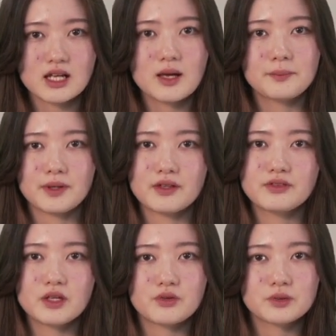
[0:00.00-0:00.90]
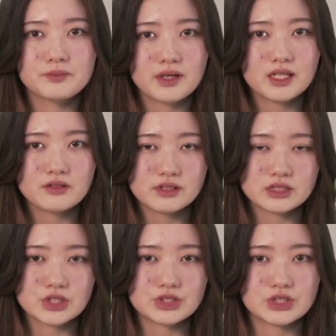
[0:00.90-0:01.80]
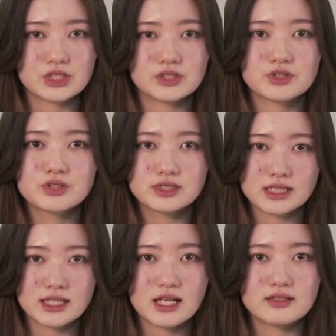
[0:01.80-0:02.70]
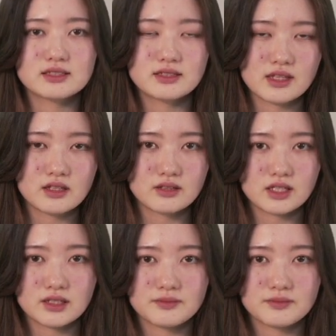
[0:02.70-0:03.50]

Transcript: but there were many researchers who denied this theory.